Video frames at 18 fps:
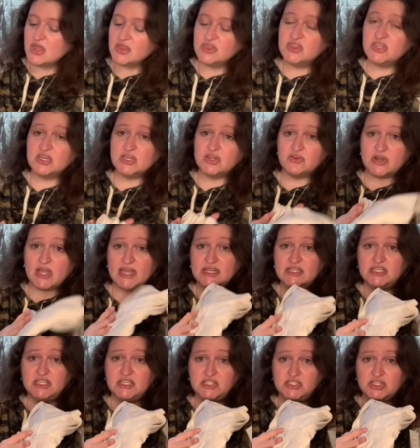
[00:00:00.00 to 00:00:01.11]
The gray
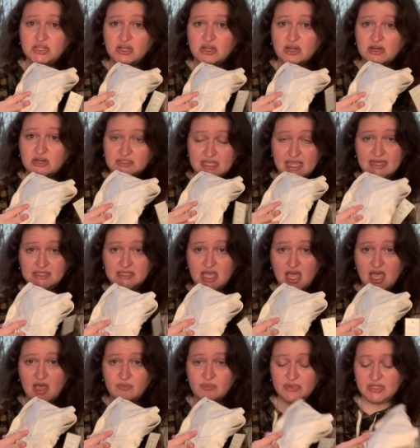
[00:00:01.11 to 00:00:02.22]
t-shirt or tank
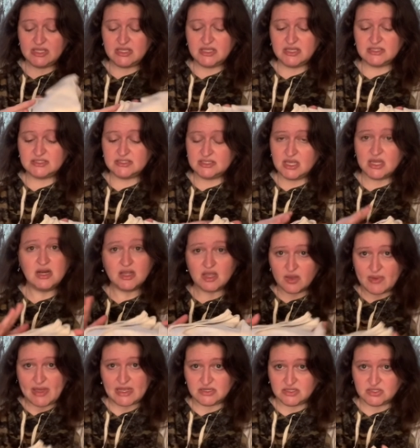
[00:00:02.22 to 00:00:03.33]
top is going to go
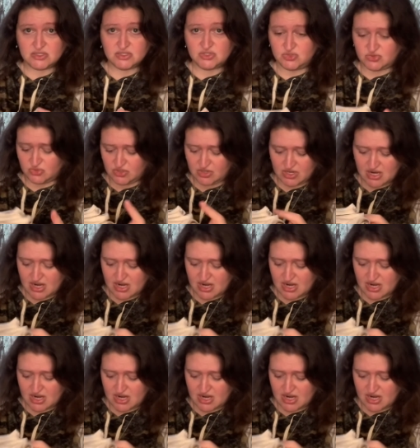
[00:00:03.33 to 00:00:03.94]
back to the store.